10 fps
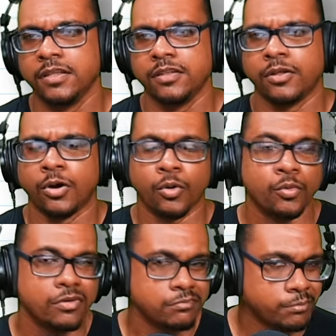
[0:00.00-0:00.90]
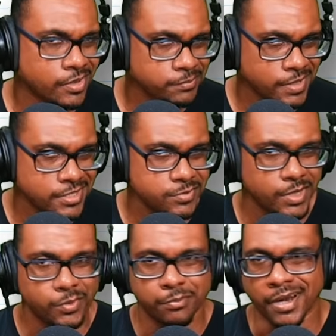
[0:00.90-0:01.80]
Now, BODMAS, we
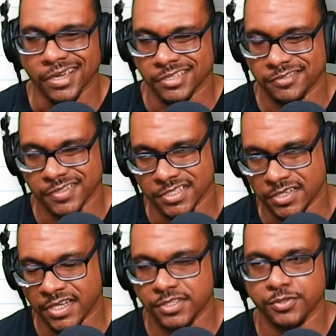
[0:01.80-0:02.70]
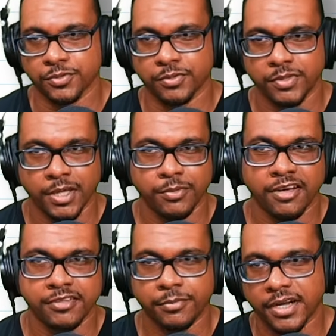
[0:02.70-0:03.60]
have brackets first, right? So here we
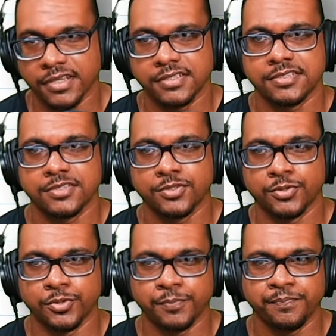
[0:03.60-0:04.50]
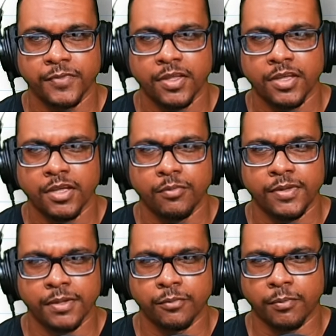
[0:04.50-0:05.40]
have the brackets. So we
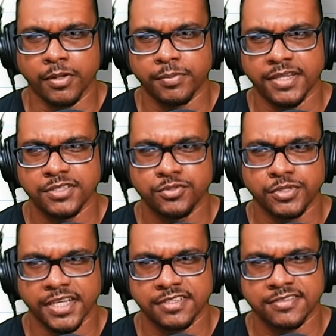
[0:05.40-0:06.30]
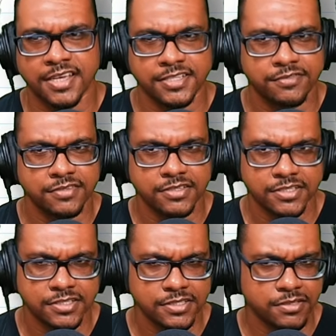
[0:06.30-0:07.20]
have to multiply these two negative signs
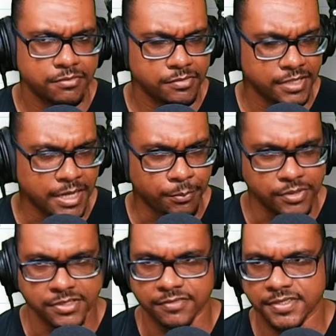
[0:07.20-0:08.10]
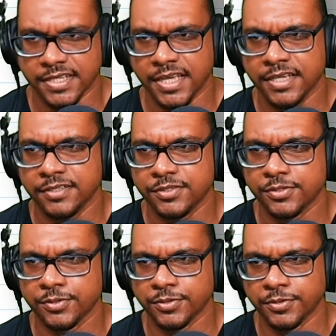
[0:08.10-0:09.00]
first. You get positive signs.
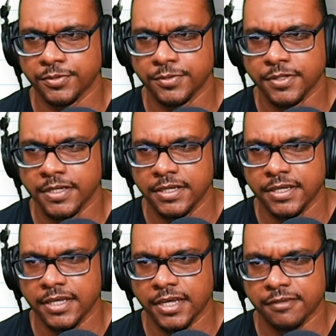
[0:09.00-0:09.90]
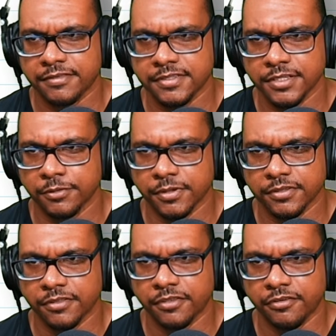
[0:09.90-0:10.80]
So F is equal
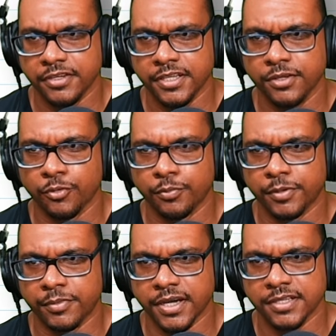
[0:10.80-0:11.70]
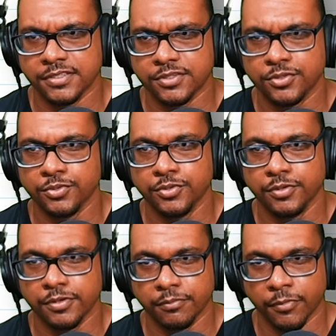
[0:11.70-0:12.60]
to 3, open brackets 2.
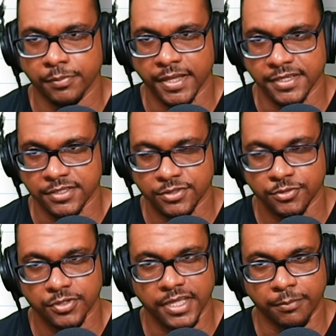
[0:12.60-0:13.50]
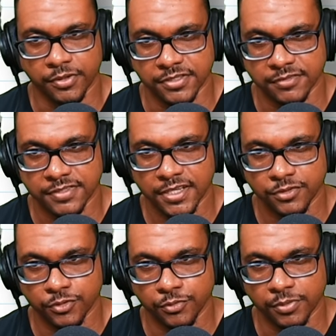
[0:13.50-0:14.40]
Multiply these two, get positive signs.
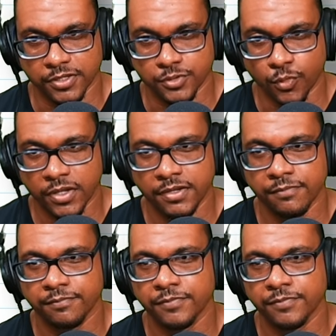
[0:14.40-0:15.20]
So 2 plus 1